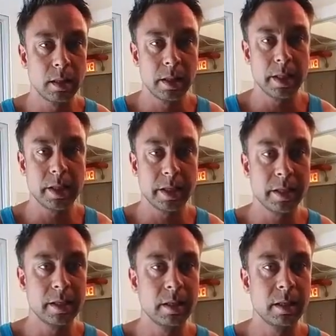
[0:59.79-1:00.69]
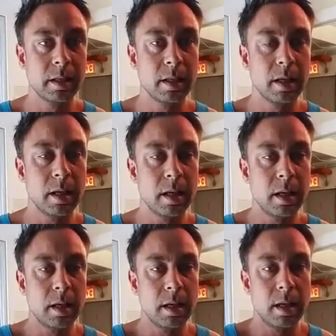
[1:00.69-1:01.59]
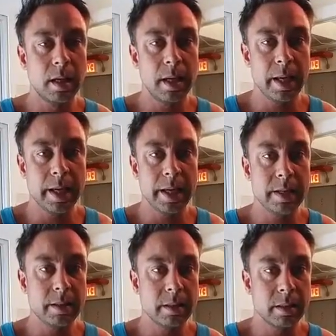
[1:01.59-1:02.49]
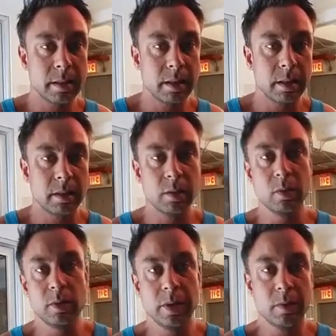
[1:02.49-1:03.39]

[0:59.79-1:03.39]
hey John, and do the